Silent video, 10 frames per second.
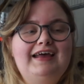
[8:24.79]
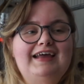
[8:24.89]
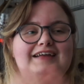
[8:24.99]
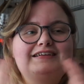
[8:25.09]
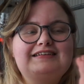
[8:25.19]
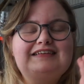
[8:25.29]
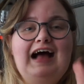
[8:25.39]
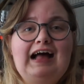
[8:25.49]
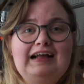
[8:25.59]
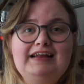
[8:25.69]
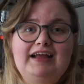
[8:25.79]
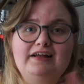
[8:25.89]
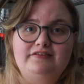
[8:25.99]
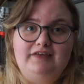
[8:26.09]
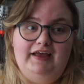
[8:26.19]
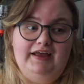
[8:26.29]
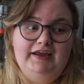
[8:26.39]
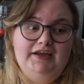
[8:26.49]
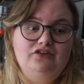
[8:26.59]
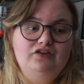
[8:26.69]
in a tiny ass
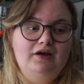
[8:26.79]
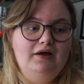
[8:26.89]
cage,